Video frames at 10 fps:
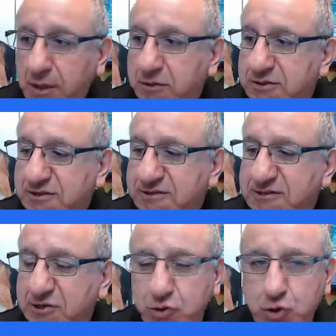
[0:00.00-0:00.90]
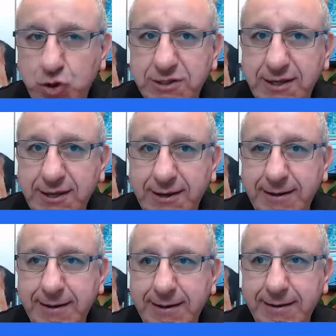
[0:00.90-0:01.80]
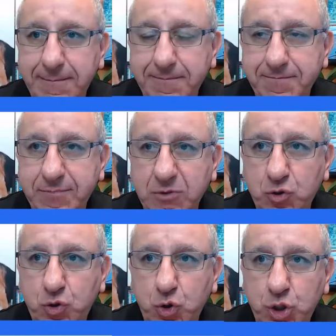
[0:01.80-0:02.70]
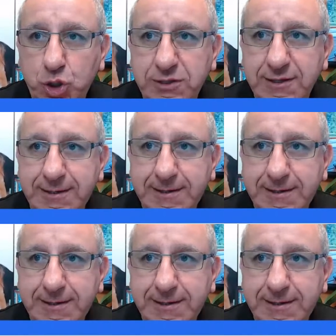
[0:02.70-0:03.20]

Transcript: this is a good good